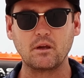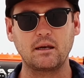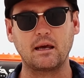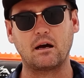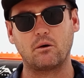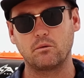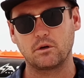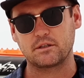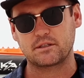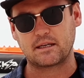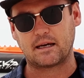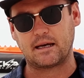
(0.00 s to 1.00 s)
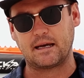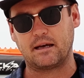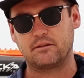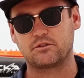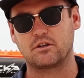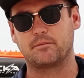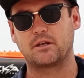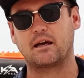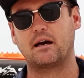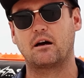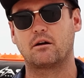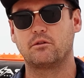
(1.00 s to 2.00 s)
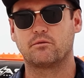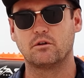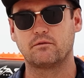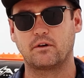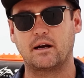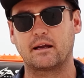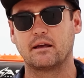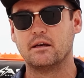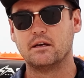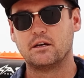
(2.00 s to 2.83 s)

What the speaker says: Now, we're going to start at the top of the car, the roof rack,